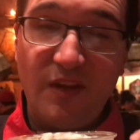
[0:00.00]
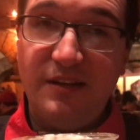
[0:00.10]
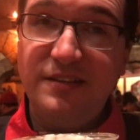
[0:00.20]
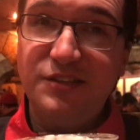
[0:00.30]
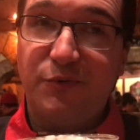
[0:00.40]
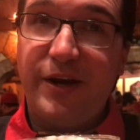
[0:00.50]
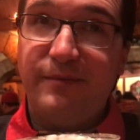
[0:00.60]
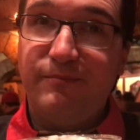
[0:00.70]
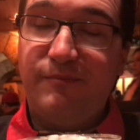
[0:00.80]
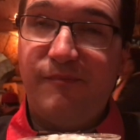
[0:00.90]
This is great.
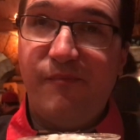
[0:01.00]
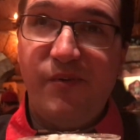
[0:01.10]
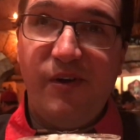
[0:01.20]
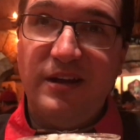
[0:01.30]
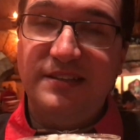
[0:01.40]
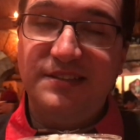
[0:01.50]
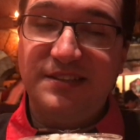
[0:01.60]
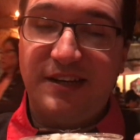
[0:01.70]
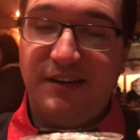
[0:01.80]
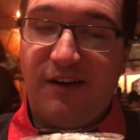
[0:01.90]
This is
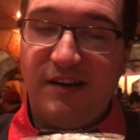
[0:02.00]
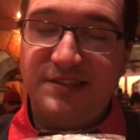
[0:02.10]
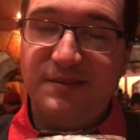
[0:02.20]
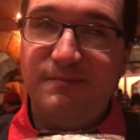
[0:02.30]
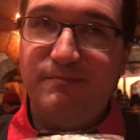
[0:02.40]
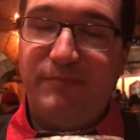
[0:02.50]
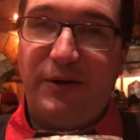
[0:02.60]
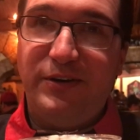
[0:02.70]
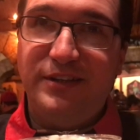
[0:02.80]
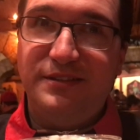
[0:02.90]
like an awesome
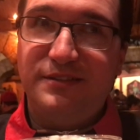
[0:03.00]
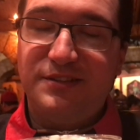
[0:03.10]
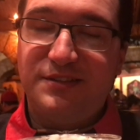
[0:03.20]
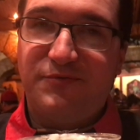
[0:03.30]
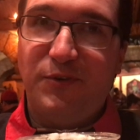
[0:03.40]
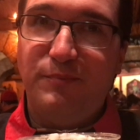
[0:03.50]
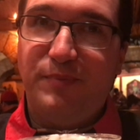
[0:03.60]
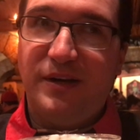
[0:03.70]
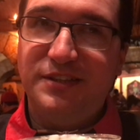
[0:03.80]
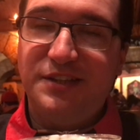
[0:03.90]
berry fruit
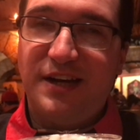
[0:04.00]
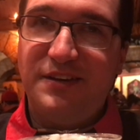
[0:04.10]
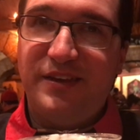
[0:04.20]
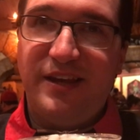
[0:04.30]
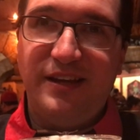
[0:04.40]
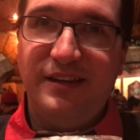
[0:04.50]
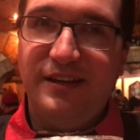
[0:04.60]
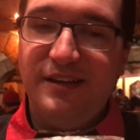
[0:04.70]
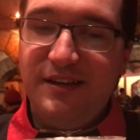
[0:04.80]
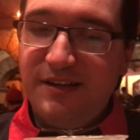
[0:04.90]
punch kind of thing.
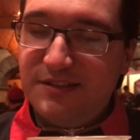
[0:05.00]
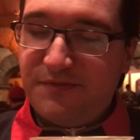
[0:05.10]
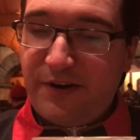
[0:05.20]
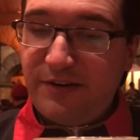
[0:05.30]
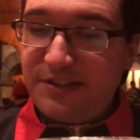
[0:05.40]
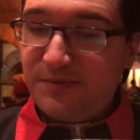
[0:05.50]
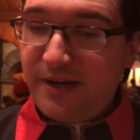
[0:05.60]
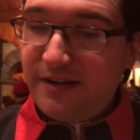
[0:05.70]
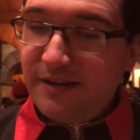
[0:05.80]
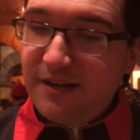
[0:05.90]
It's very
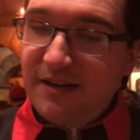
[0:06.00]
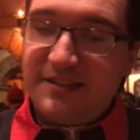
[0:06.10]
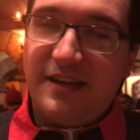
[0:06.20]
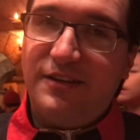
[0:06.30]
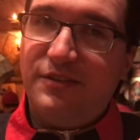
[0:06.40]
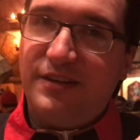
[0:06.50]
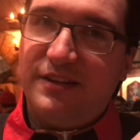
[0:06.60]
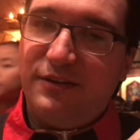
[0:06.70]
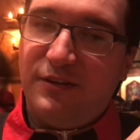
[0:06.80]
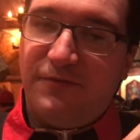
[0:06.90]
sweet. It's kind of cute that
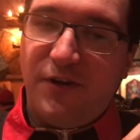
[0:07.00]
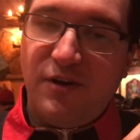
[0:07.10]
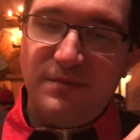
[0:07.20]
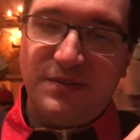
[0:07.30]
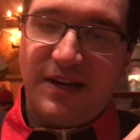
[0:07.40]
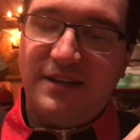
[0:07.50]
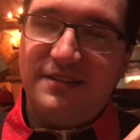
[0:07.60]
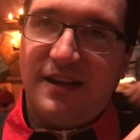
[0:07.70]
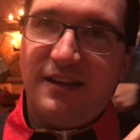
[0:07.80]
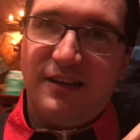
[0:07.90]
they do the foam, so it's kind
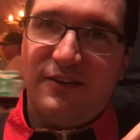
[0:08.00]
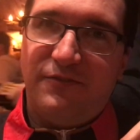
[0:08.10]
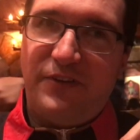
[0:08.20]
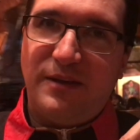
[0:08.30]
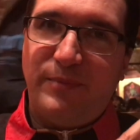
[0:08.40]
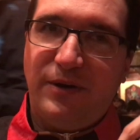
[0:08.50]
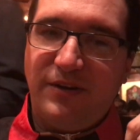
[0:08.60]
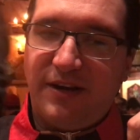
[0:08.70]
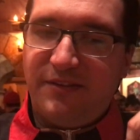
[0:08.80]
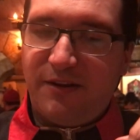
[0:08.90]
of like a fake beer
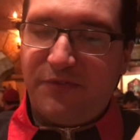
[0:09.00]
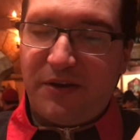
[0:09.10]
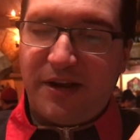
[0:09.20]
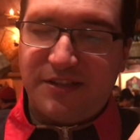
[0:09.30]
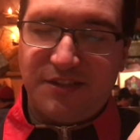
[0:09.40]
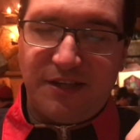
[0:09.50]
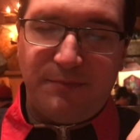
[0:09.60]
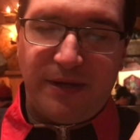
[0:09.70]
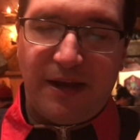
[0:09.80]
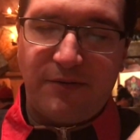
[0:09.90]
kind of thing without actually
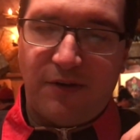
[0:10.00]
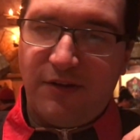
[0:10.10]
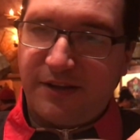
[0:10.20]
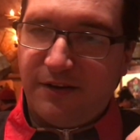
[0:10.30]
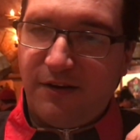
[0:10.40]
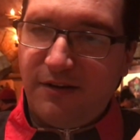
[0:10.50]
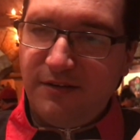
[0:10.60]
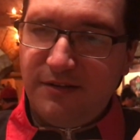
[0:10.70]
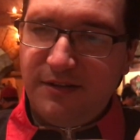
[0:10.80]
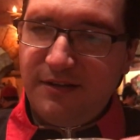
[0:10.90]
being alcoholic at all.
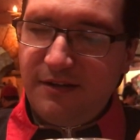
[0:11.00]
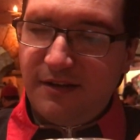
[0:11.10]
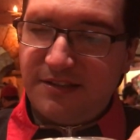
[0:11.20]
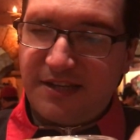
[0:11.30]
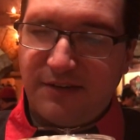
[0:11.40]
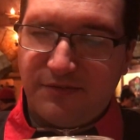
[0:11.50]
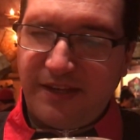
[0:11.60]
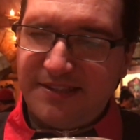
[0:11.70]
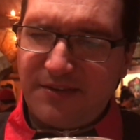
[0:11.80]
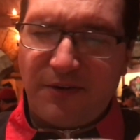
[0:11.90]
At least I don't think
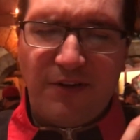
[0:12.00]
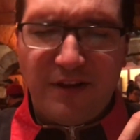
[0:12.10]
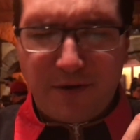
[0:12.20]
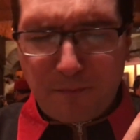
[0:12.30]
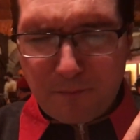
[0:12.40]
it's alcoholic.